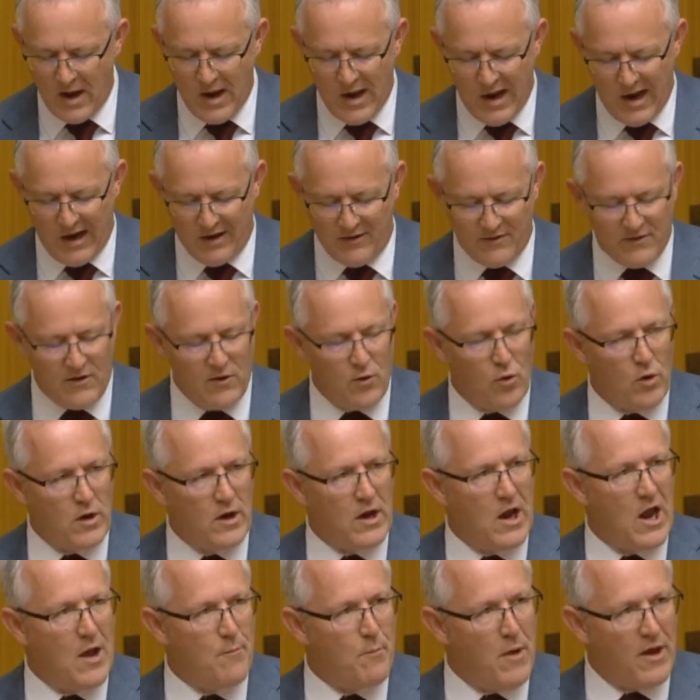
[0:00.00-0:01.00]
engineering
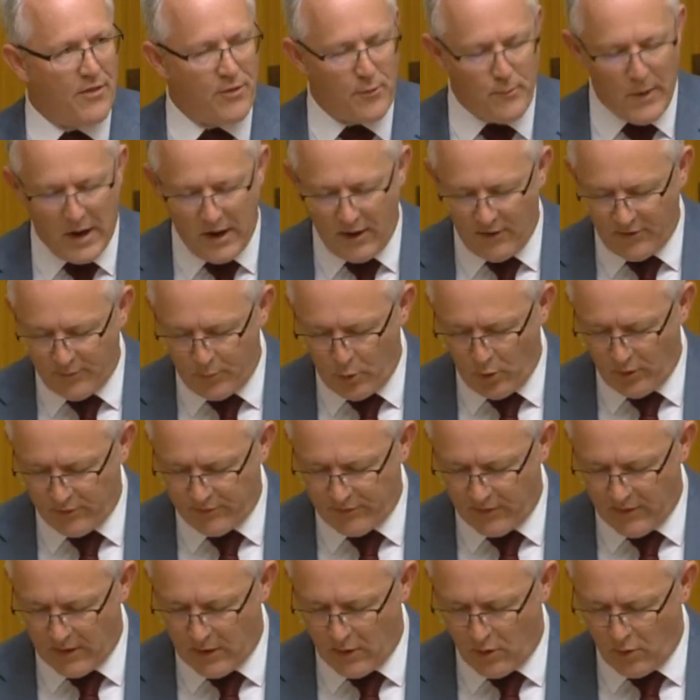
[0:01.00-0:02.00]
and mathematics
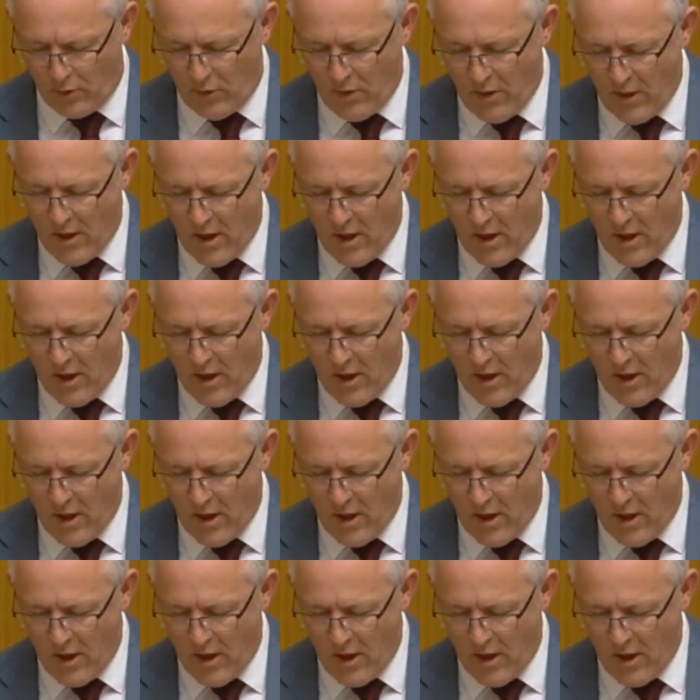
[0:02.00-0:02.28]
personnel